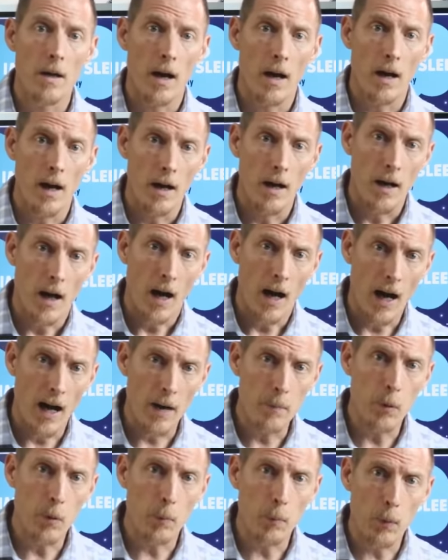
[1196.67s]

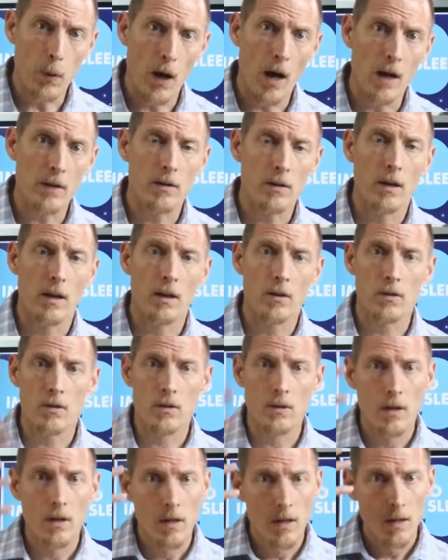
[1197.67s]
hyper process
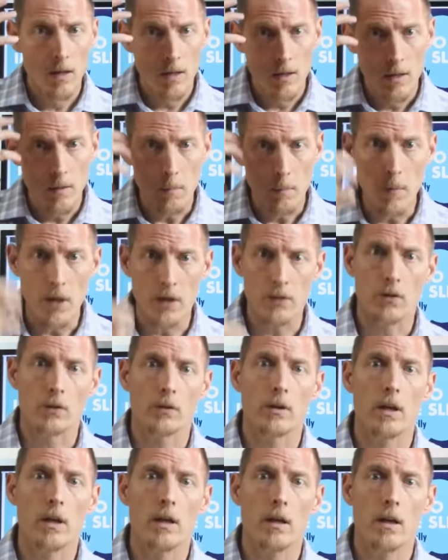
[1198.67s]

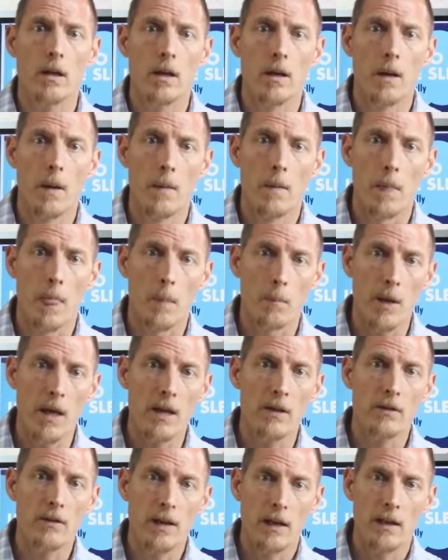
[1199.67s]
mentally. Men
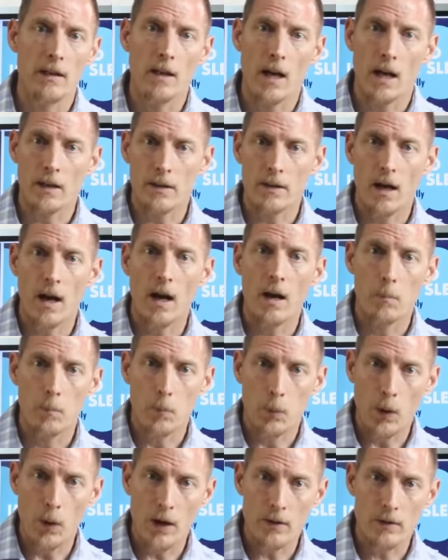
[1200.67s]
tend not to
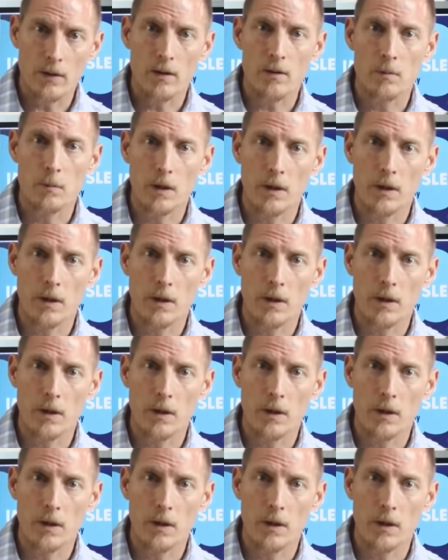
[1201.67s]
process mentally